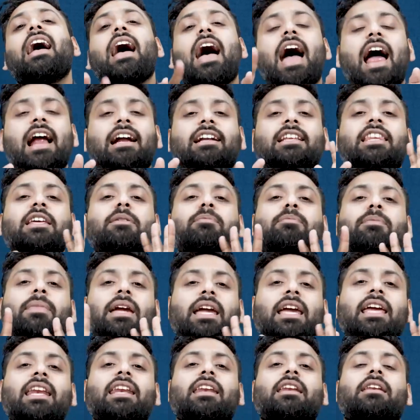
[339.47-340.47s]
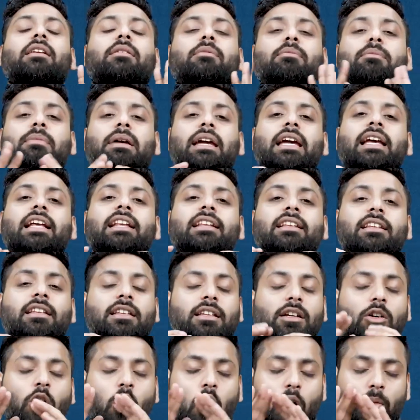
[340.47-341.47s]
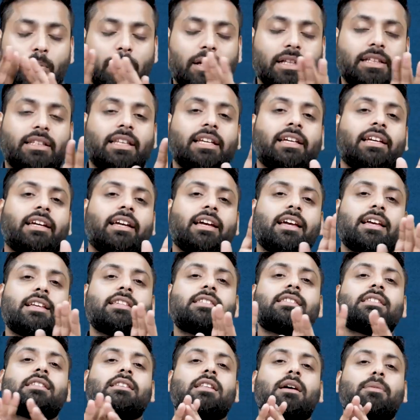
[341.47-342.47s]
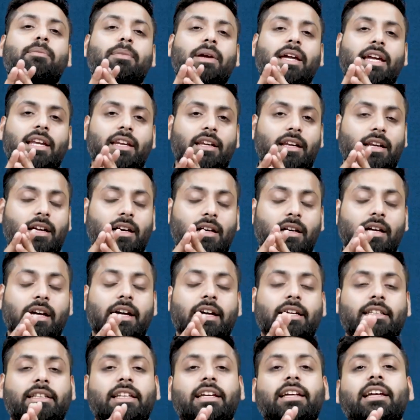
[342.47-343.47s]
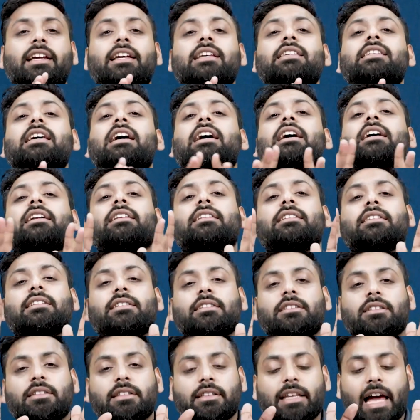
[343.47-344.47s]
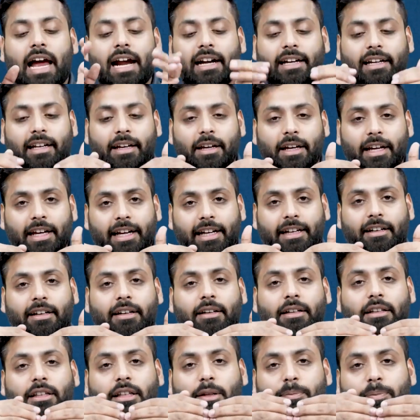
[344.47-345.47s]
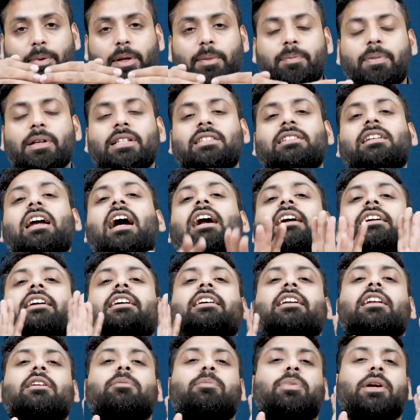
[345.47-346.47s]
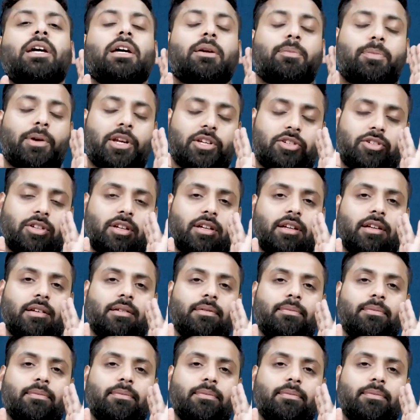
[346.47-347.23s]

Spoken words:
And the main common thing is, the main thing is that the people start it in peer pressure.